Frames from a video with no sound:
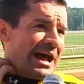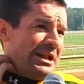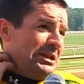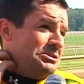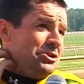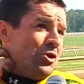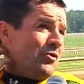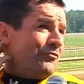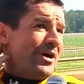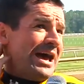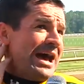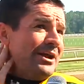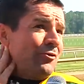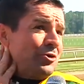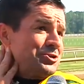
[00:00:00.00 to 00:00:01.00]
I didn't know if I
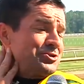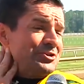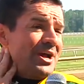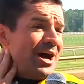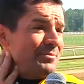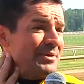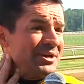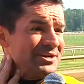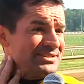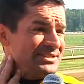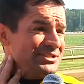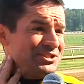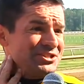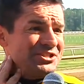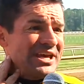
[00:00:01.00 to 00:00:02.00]
had horse or not because
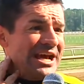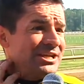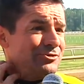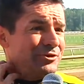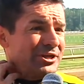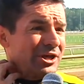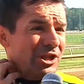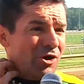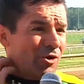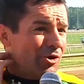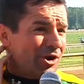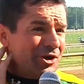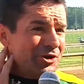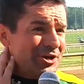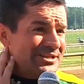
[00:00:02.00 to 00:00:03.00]
he's just cantering
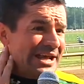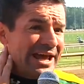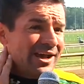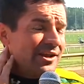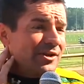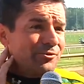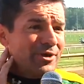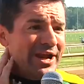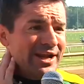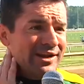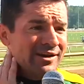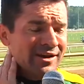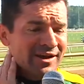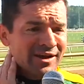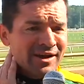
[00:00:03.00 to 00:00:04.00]
along under a dangling rein.